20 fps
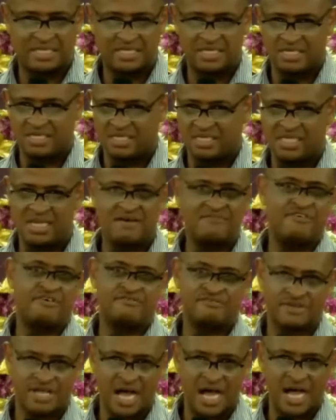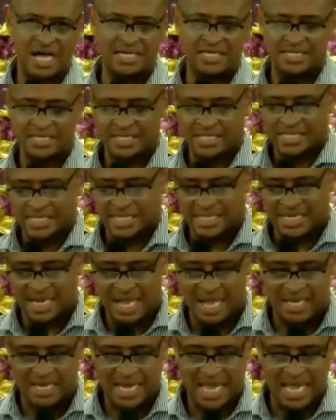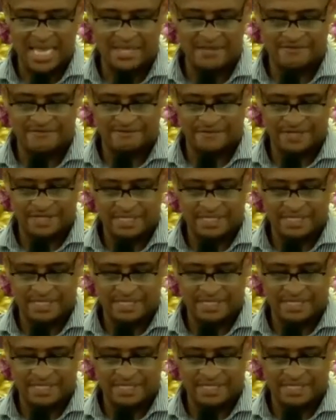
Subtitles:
love of God in our life,